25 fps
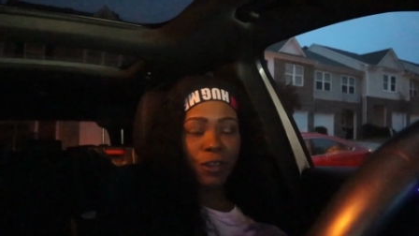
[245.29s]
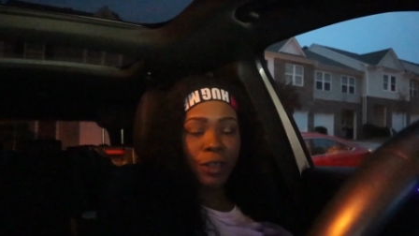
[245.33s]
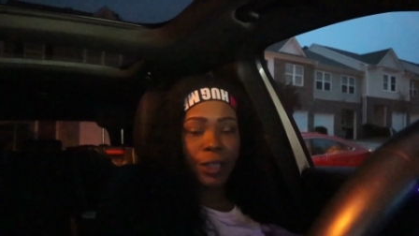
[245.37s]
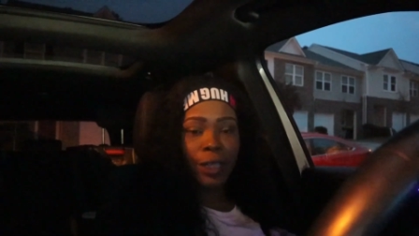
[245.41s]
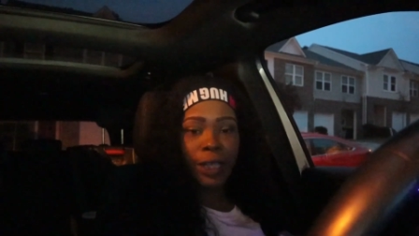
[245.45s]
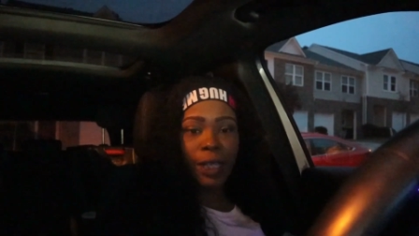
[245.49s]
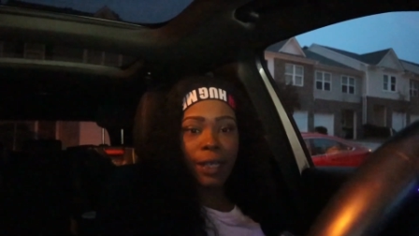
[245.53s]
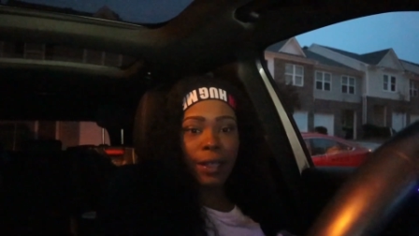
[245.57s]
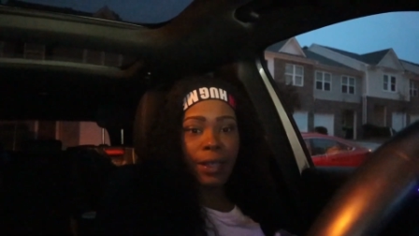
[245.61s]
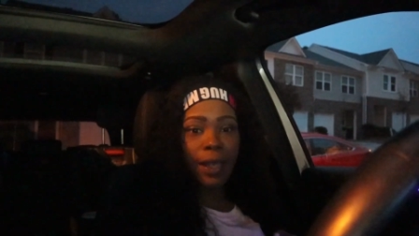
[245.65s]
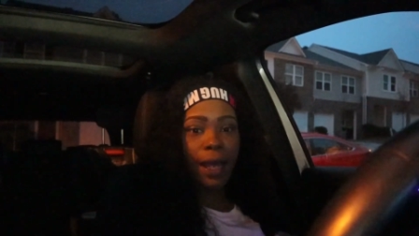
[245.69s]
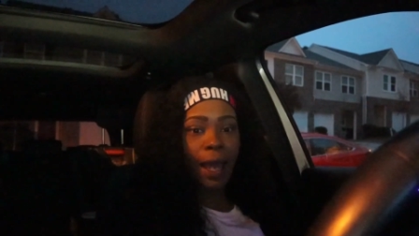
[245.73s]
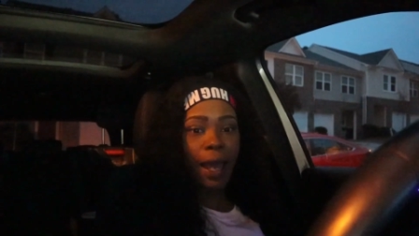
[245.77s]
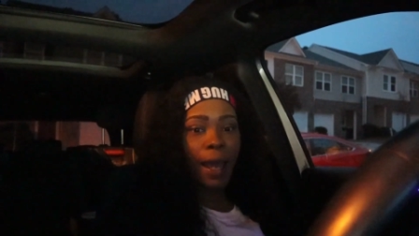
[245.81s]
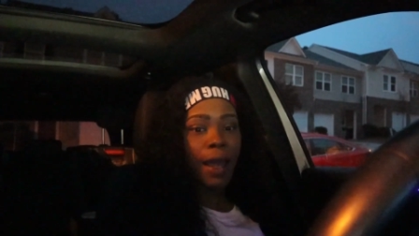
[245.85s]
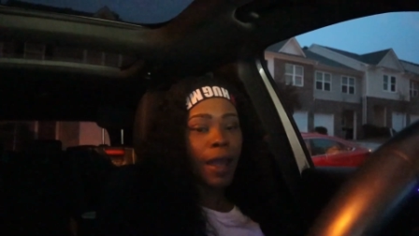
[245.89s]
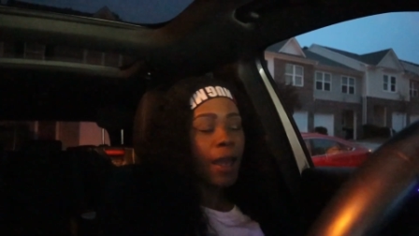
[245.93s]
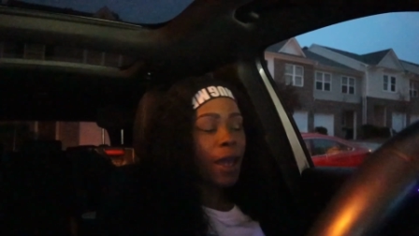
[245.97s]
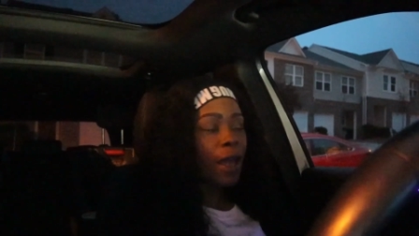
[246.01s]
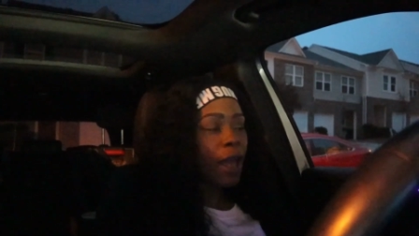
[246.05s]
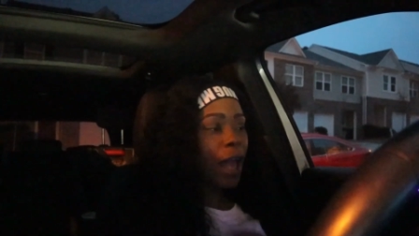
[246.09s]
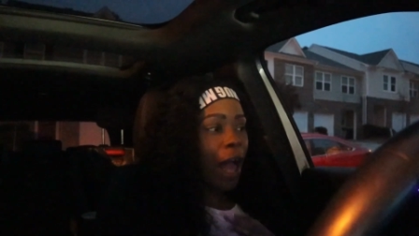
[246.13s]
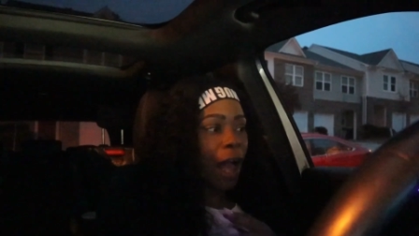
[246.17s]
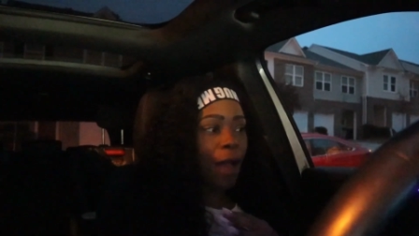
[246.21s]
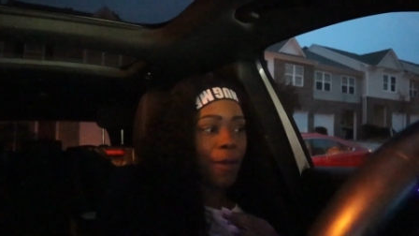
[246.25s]
or any of that.
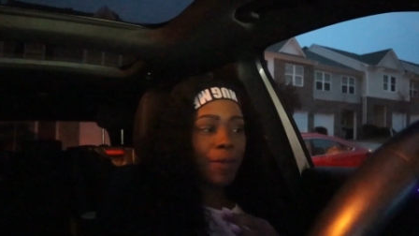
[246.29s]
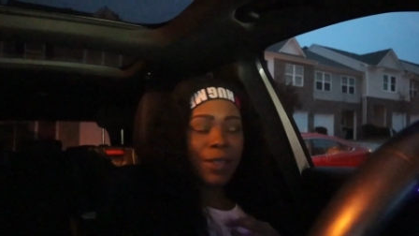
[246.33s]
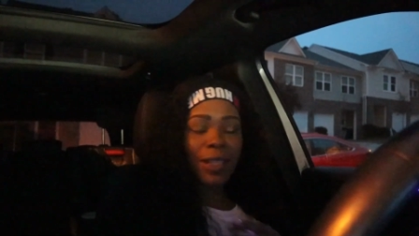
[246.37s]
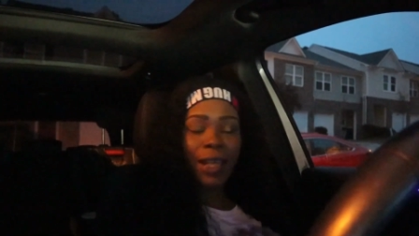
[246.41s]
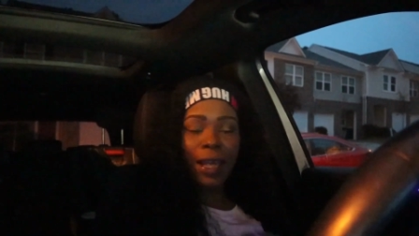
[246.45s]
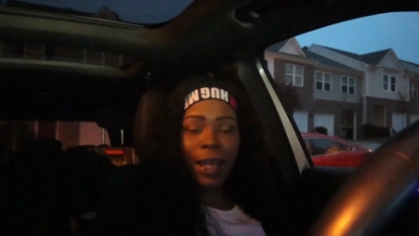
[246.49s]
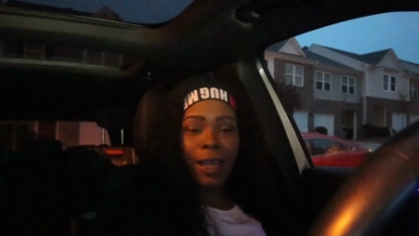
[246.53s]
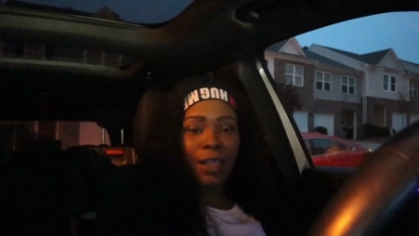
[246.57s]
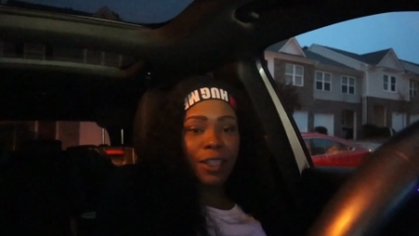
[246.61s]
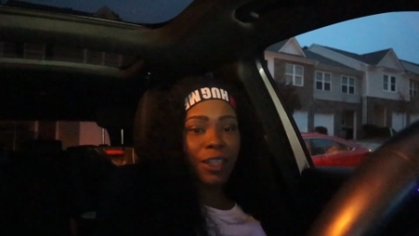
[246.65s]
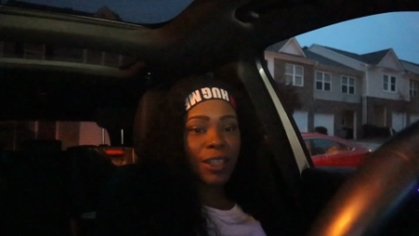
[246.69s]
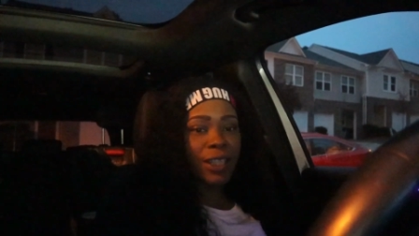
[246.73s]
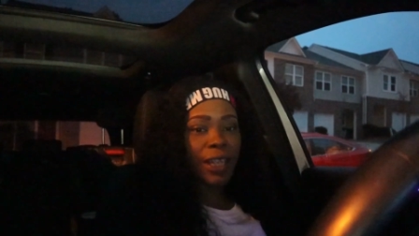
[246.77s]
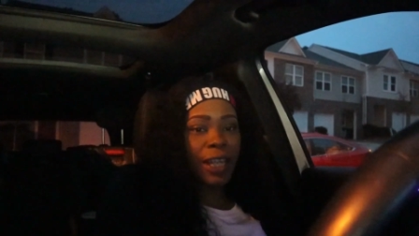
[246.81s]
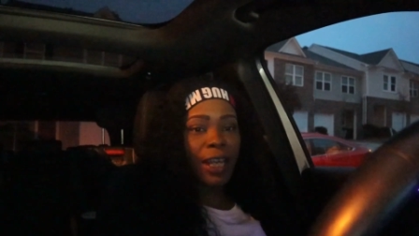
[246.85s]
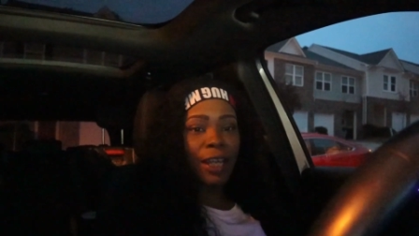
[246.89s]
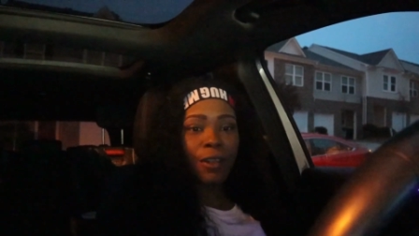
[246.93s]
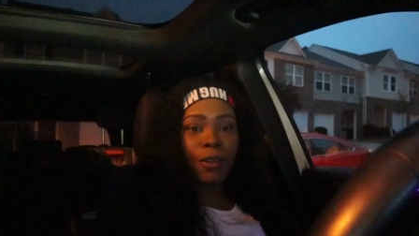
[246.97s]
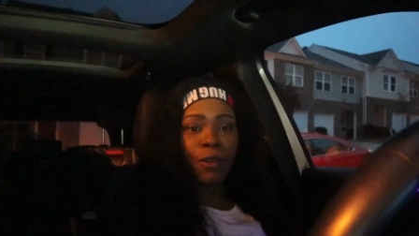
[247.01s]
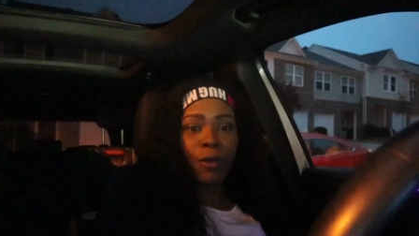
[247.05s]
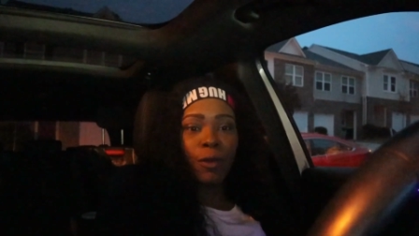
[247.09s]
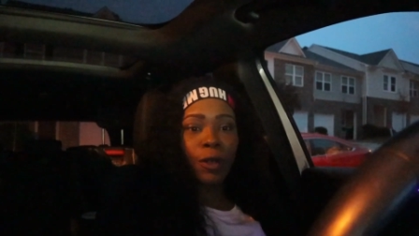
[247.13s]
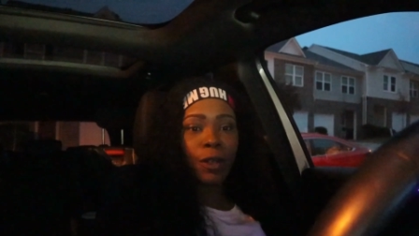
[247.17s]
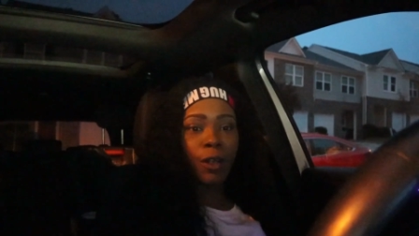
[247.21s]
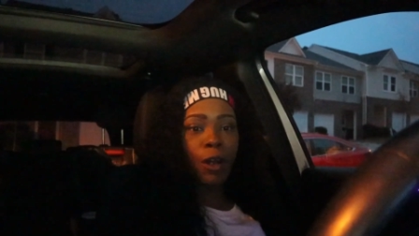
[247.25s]
I was like, I just
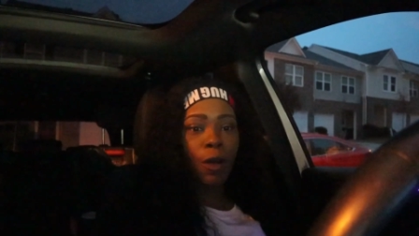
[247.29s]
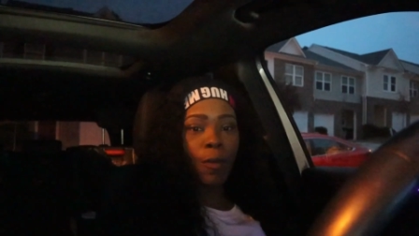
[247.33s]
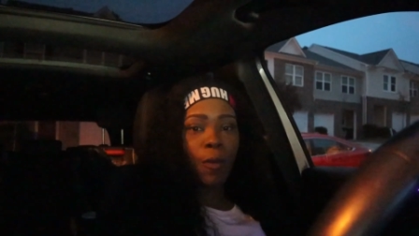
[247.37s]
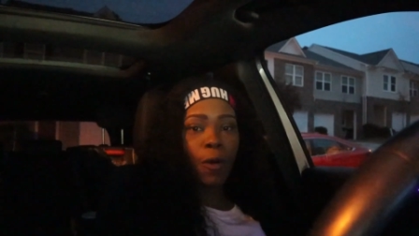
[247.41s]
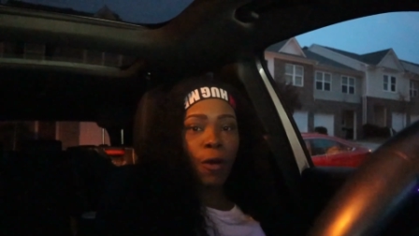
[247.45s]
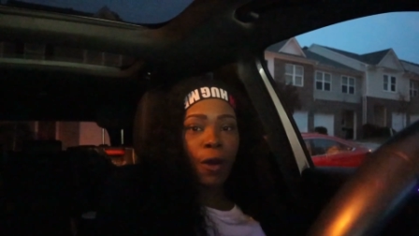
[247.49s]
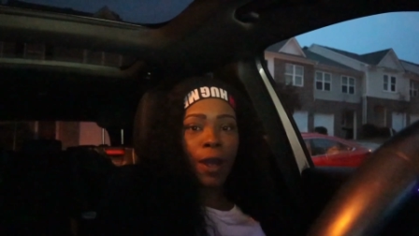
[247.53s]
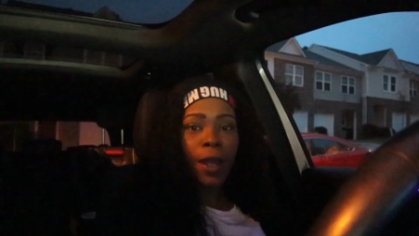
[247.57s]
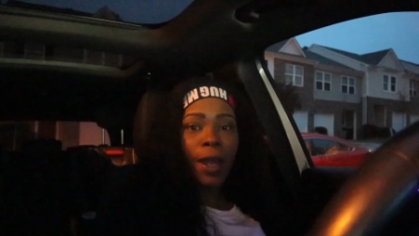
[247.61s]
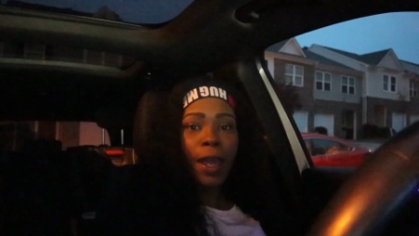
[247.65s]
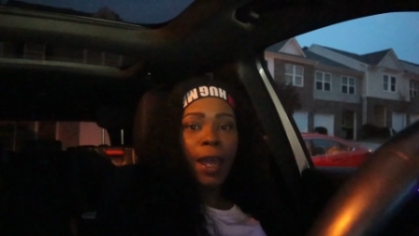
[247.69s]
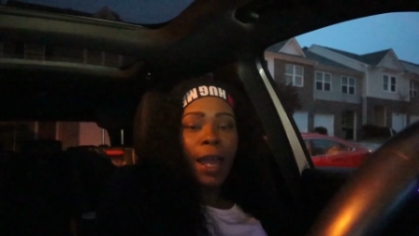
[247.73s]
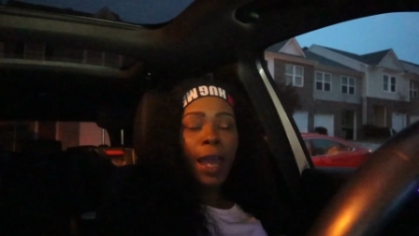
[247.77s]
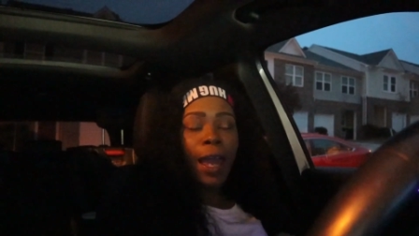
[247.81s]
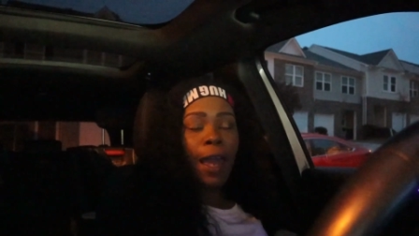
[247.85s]
can't do it no more.